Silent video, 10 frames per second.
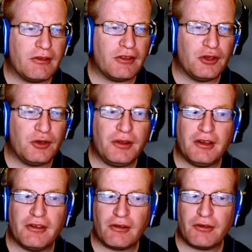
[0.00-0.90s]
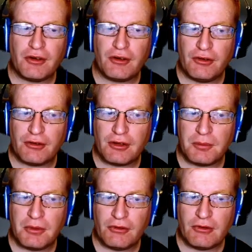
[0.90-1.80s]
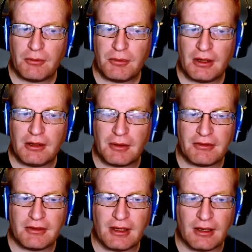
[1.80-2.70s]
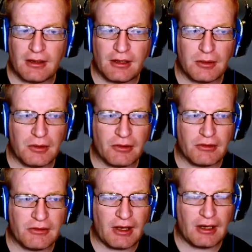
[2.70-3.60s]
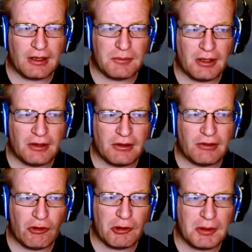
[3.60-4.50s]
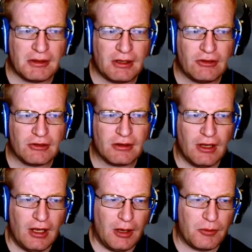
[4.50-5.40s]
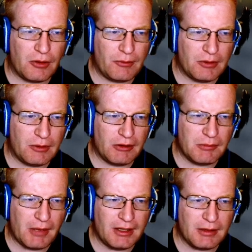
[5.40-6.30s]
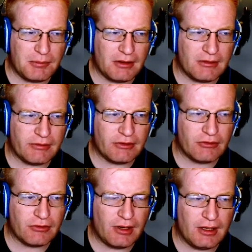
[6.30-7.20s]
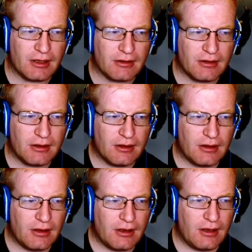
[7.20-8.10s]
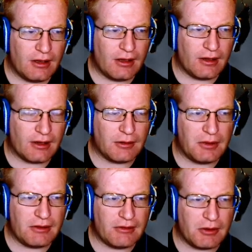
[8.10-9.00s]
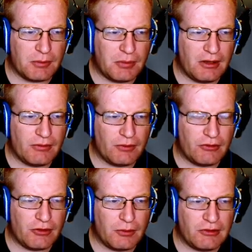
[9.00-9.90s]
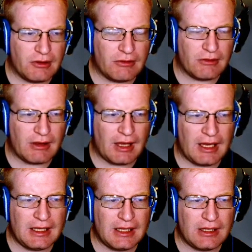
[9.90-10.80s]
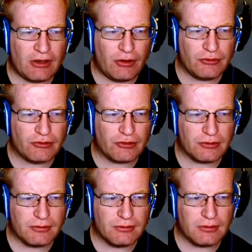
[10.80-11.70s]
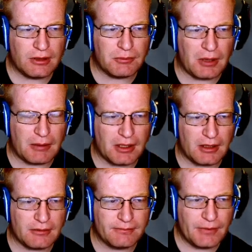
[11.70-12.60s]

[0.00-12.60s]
in the newly discovered herd appears to have been domesticated. It wears a saddle and military ornamentation. Perhaps it can remind the beast of its training. Let the beast live in a peaceful zoo, which gives us 80 culture in Babylon.